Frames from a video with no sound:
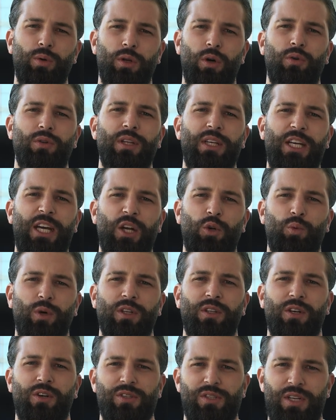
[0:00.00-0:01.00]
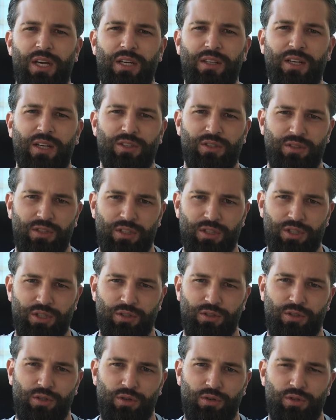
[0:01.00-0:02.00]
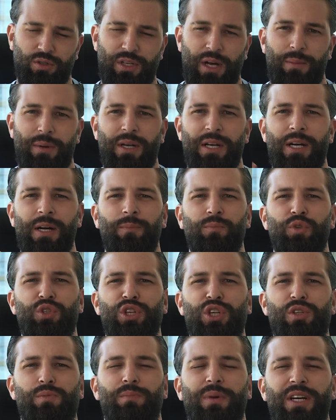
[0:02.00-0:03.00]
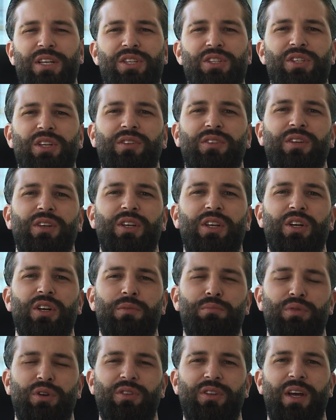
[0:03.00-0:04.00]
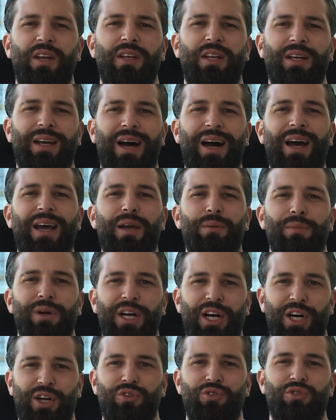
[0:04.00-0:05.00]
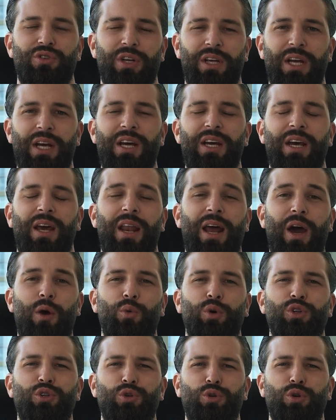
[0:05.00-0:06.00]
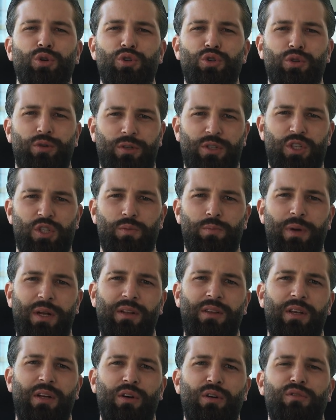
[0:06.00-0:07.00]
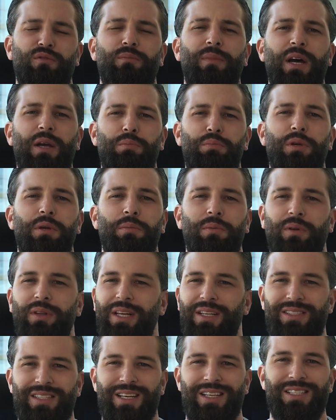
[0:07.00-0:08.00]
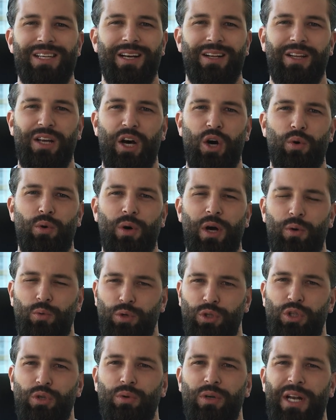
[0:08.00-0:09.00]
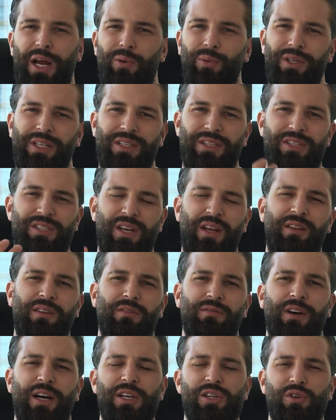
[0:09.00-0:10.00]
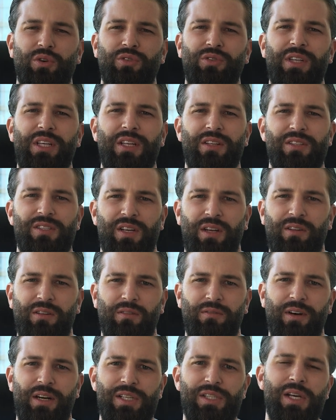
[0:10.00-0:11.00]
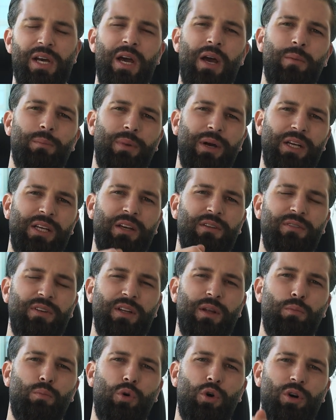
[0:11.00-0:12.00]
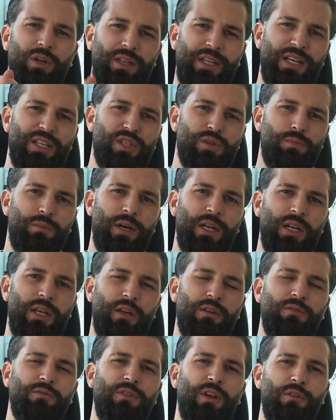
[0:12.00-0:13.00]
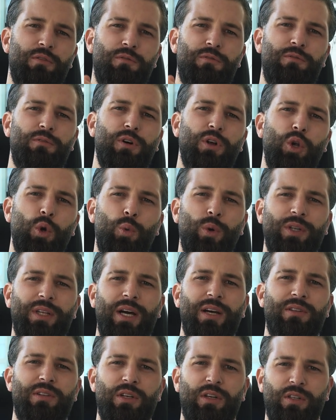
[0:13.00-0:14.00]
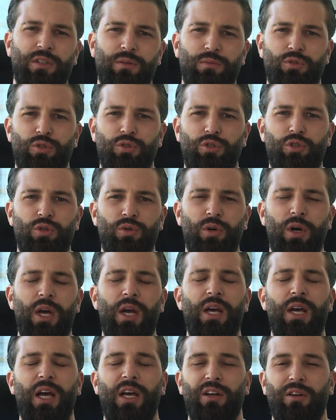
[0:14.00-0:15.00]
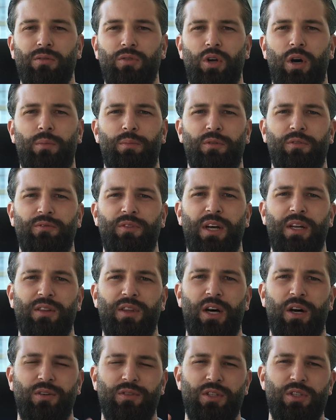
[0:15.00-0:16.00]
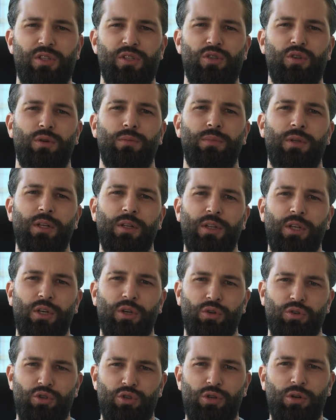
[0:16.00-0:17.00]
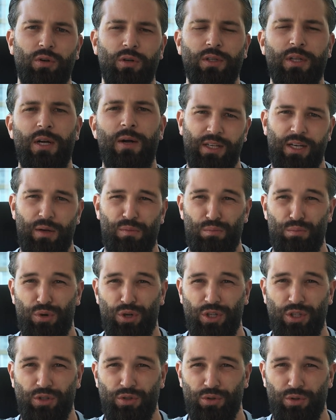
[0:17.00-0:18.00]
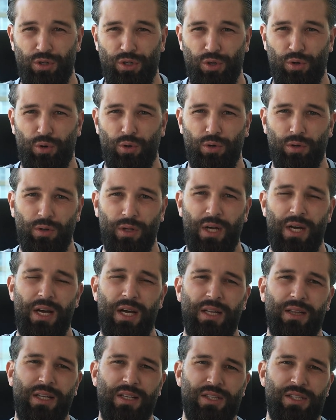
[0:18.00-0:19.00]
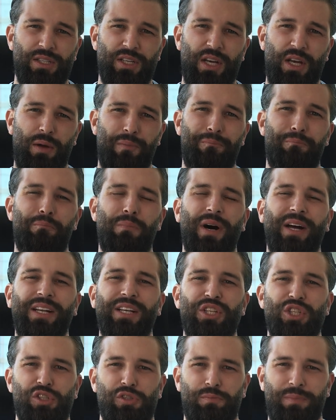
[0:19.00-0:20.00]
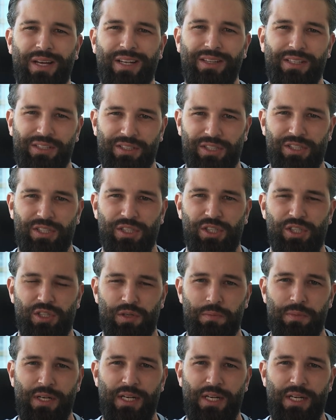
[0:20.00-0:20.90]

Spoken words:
will only get 1,800 digital euros. I mean, just by sitting here and pretending I am a country and I want to control the spending of my people, that's exactly how I would do it. I would incentivize or de-incentivize by giving them more or less money if they follow what I tell them to do. And on top of that, now this is completely controlled. They can monitor the whole, let's say, money spending system